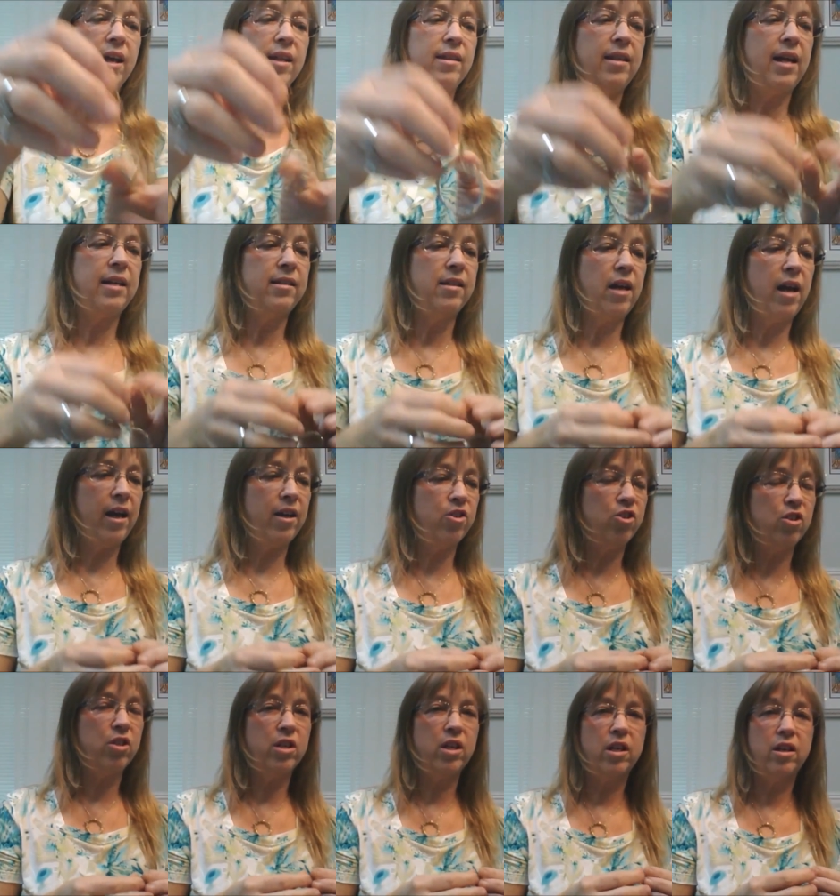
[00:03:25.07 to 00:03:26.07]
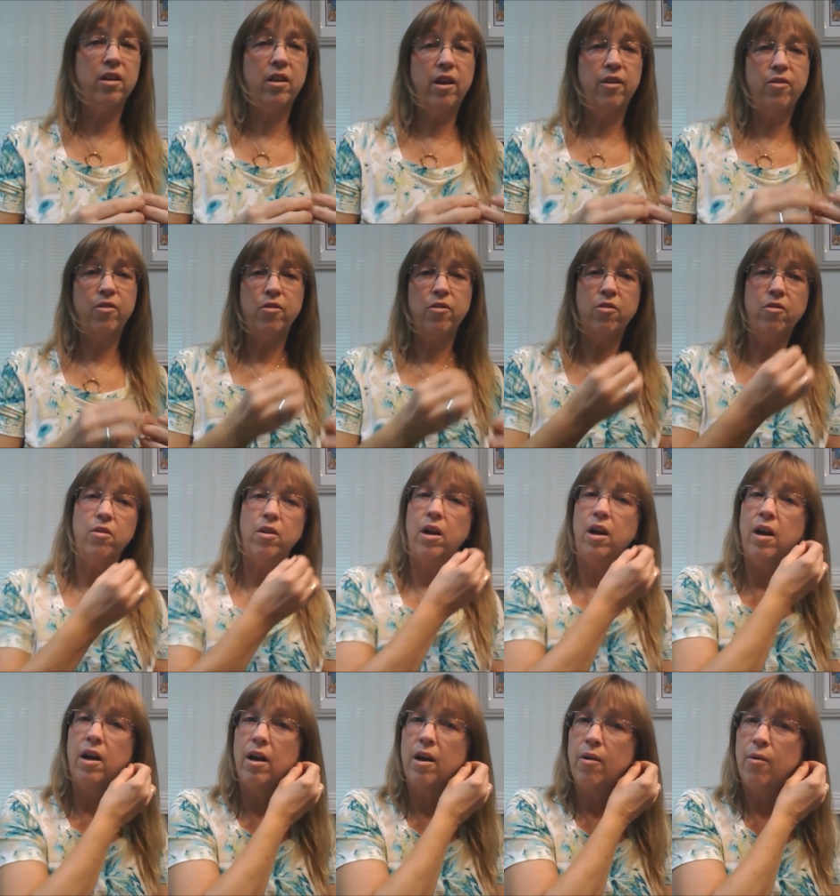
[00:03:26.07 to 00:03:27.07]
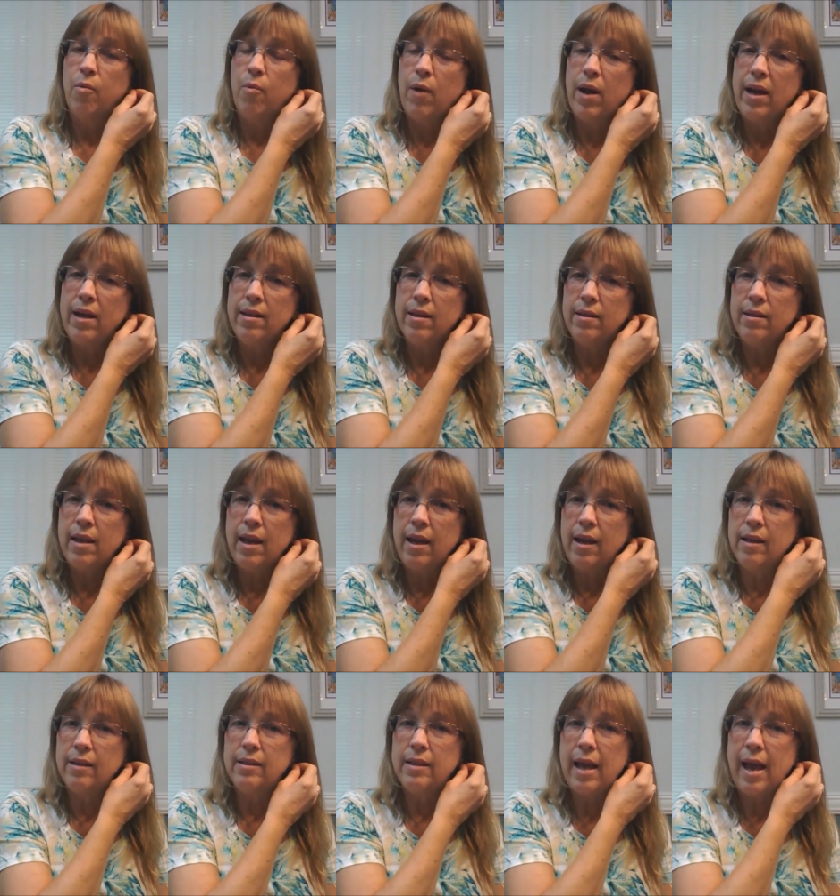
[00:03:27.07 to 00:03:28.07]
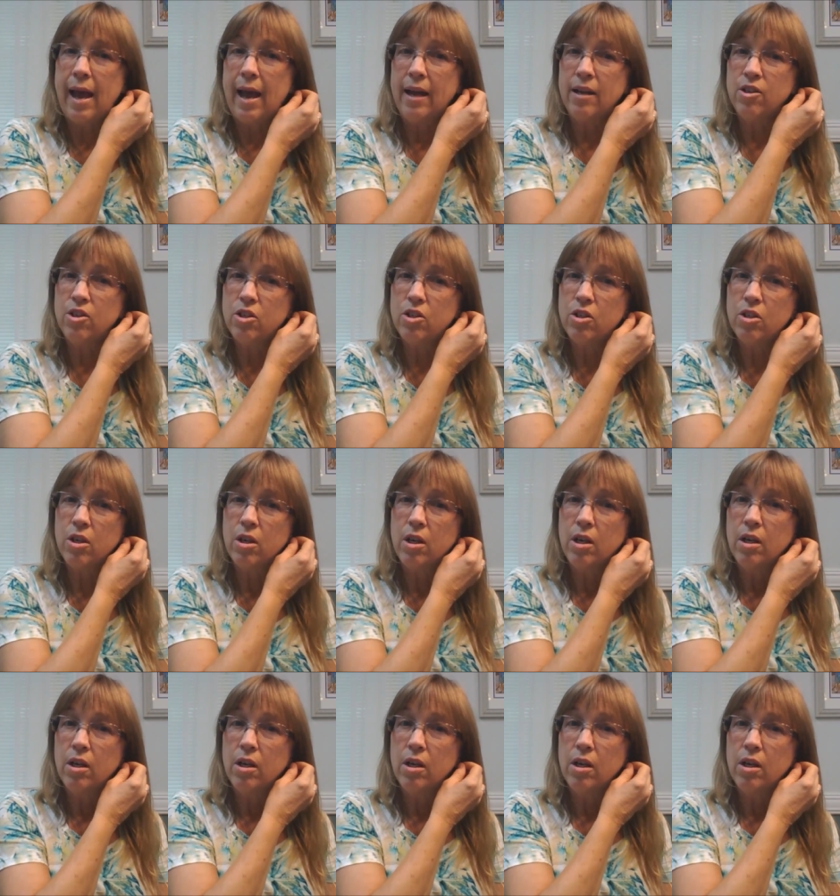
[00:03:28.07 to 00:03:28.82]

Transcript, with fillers: That's actually another uh, way that they attach